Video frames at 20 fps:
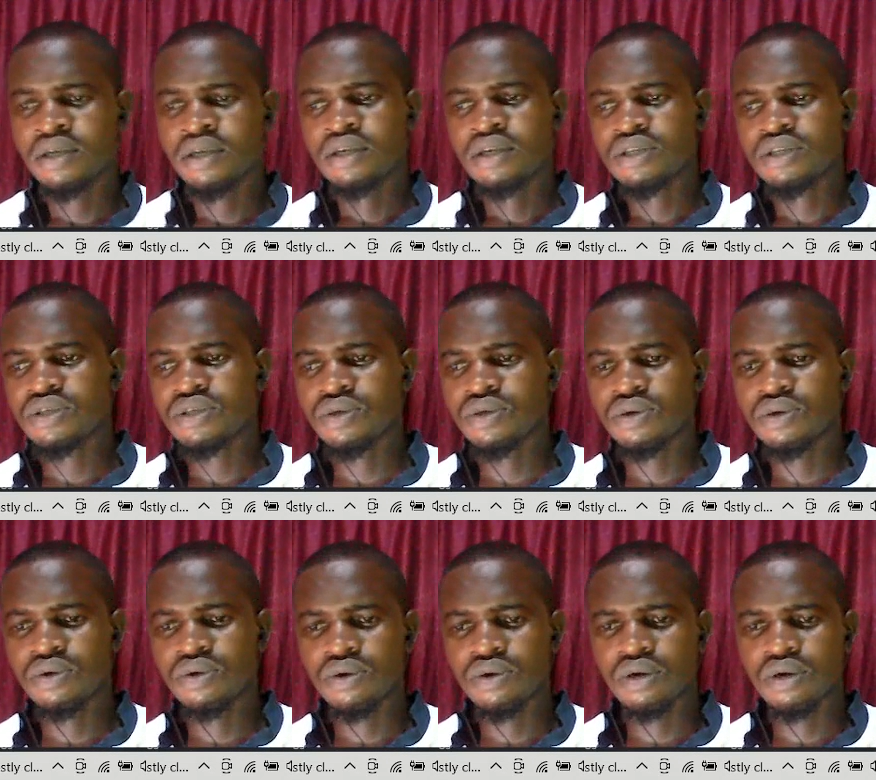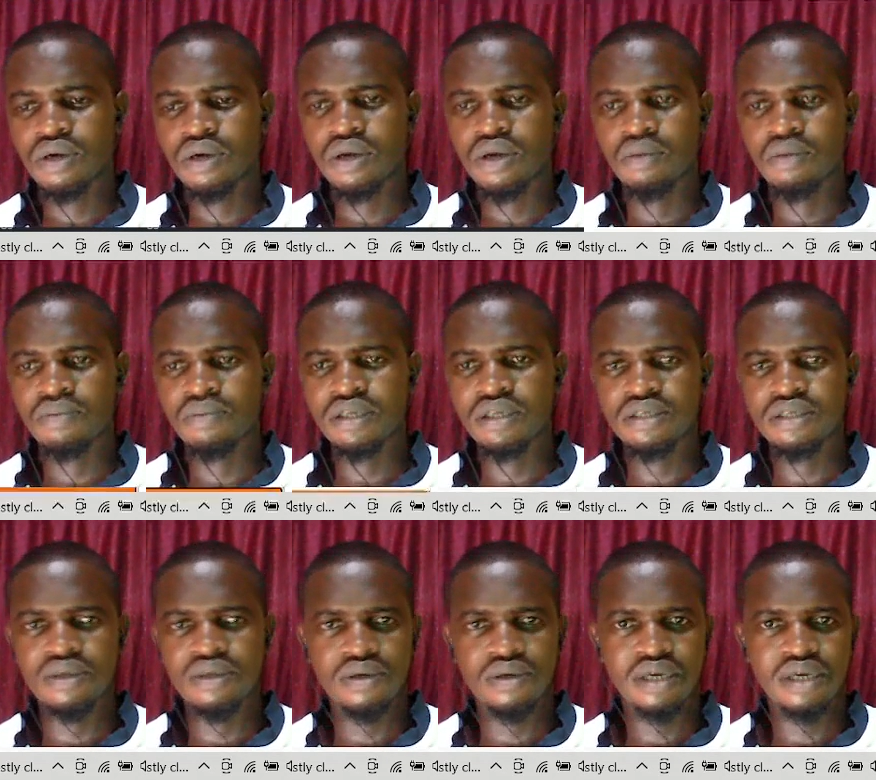So complete
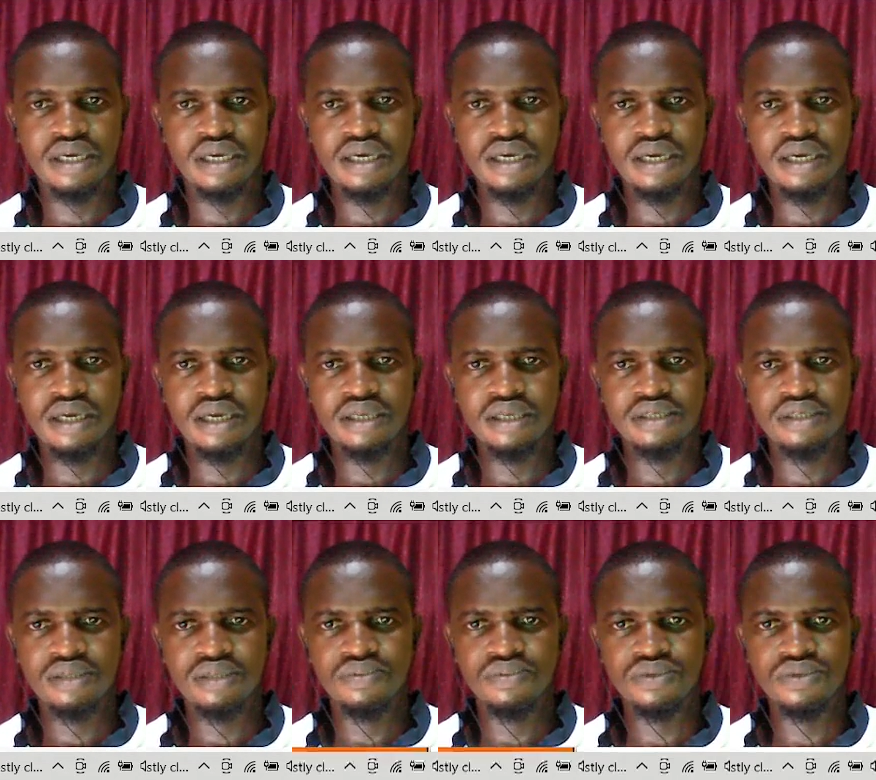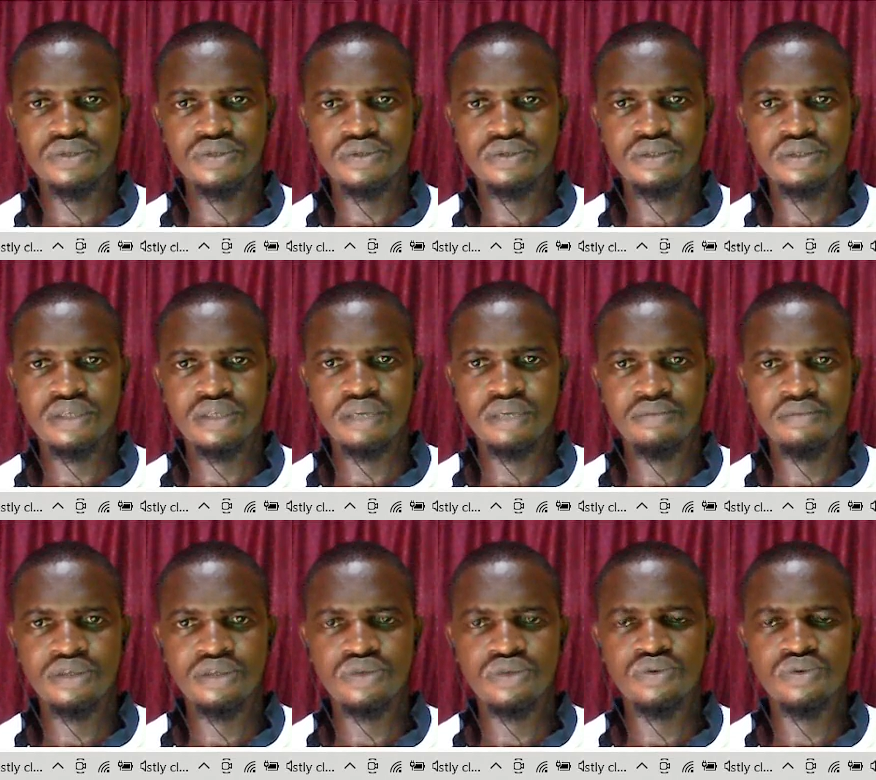order, it's supposed to take
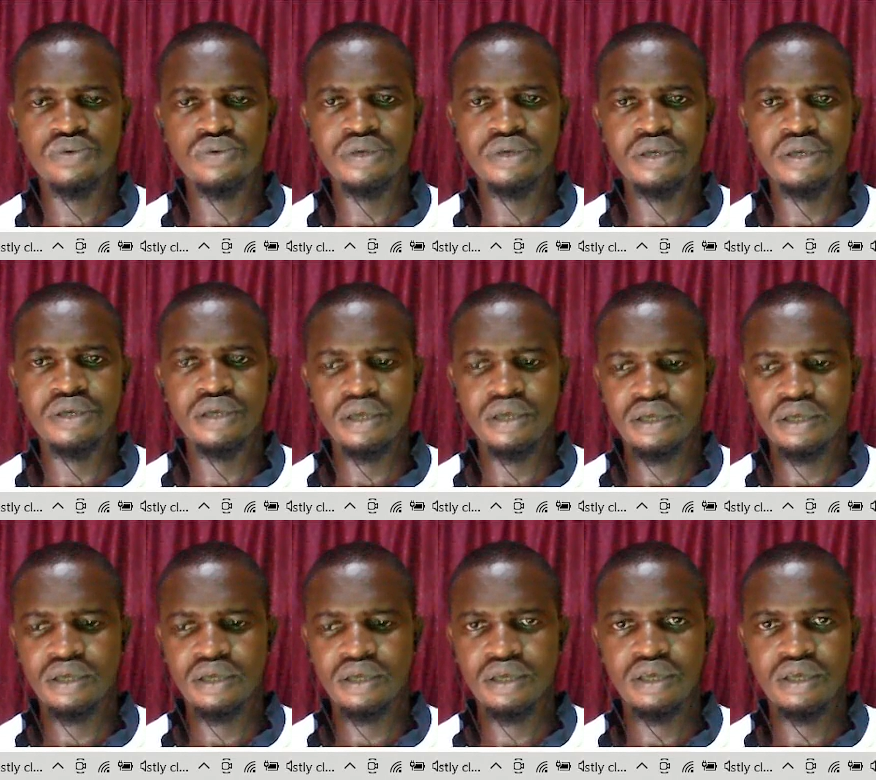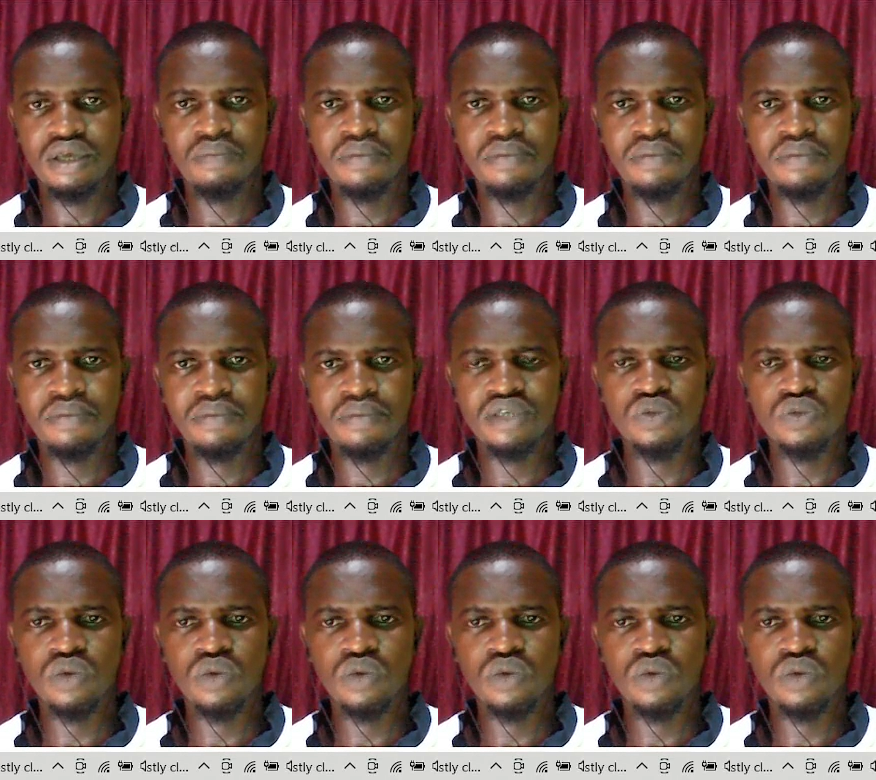me to a place
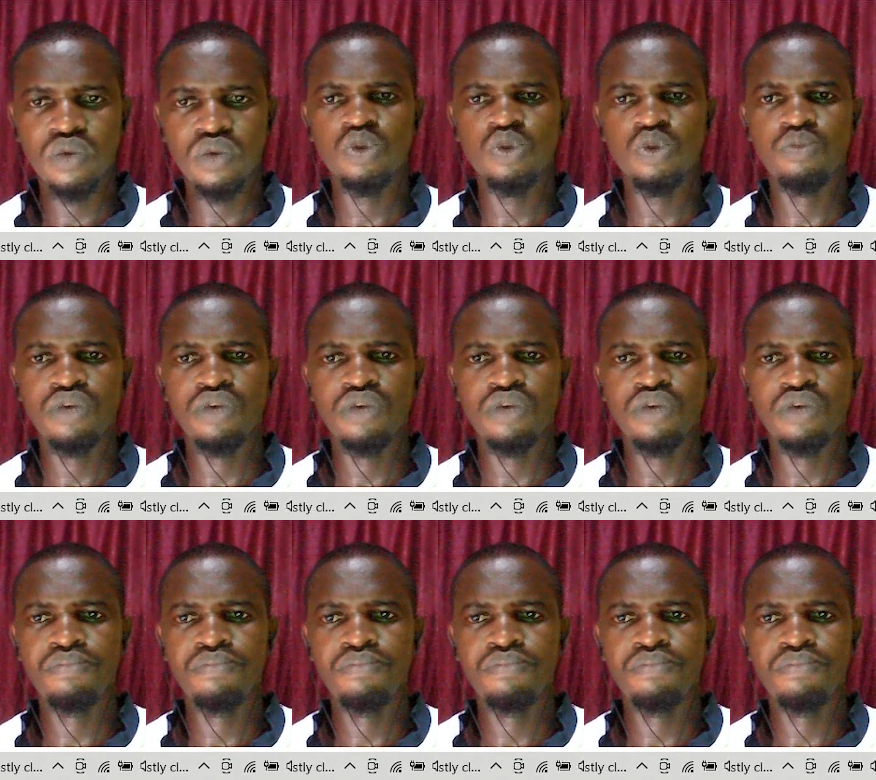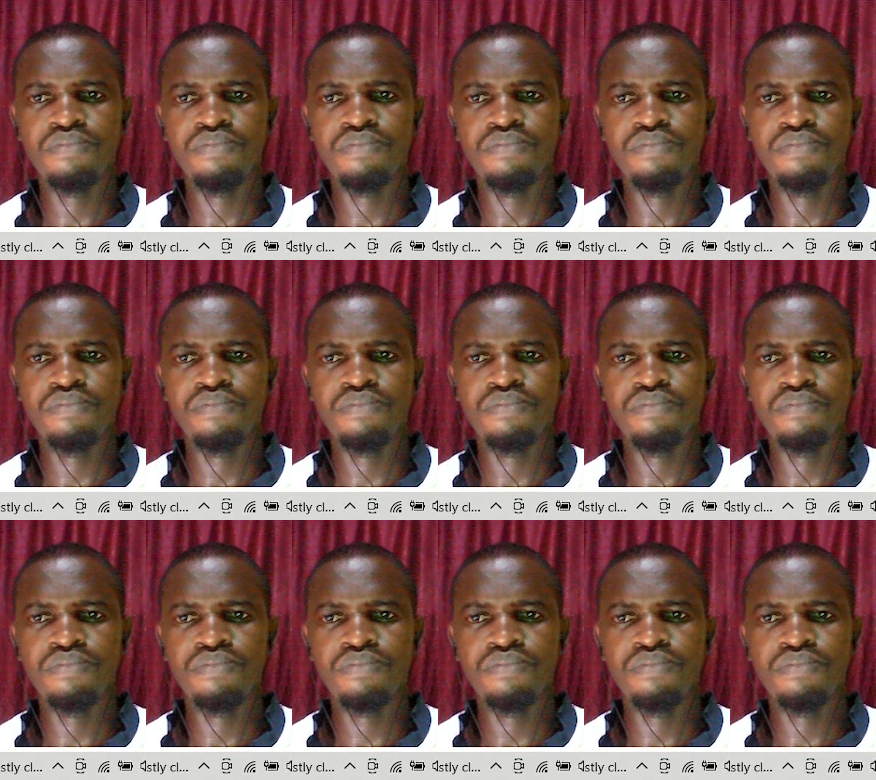where I'm supposed to impute my card
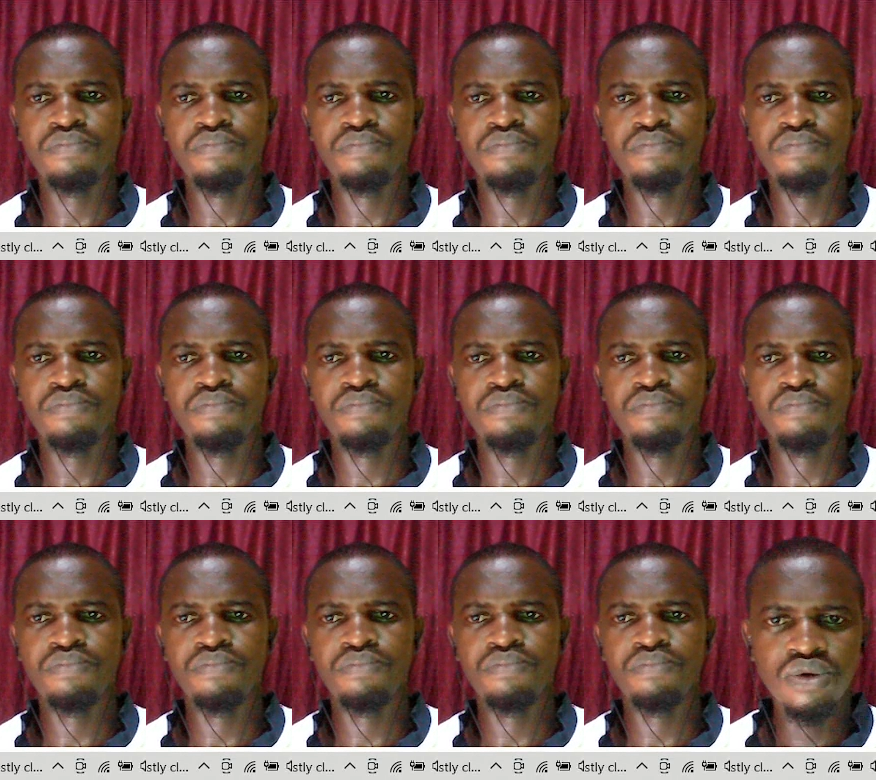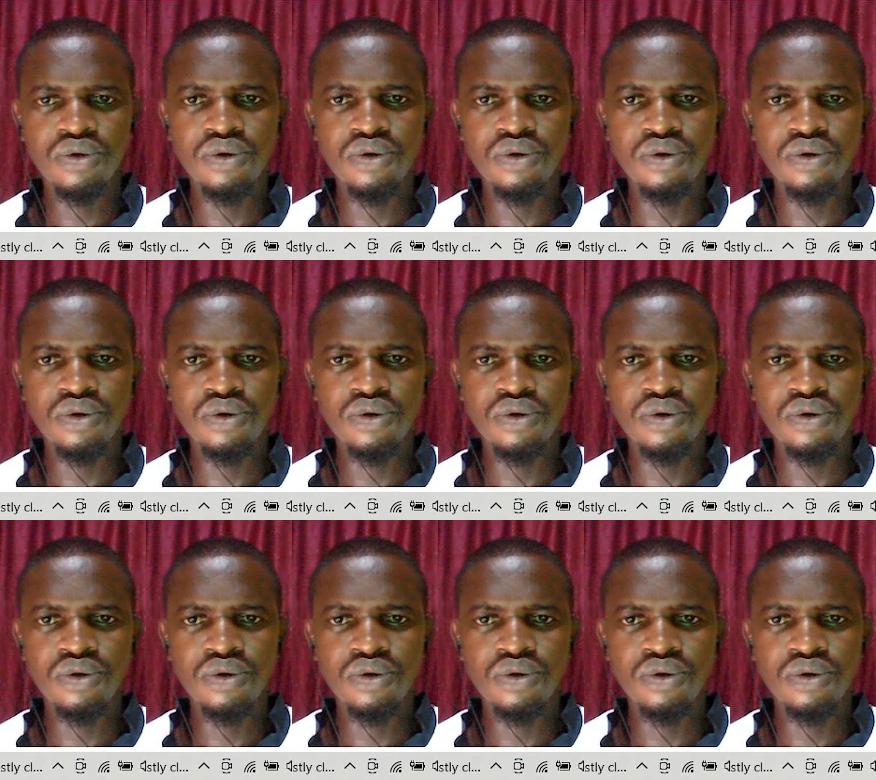details. So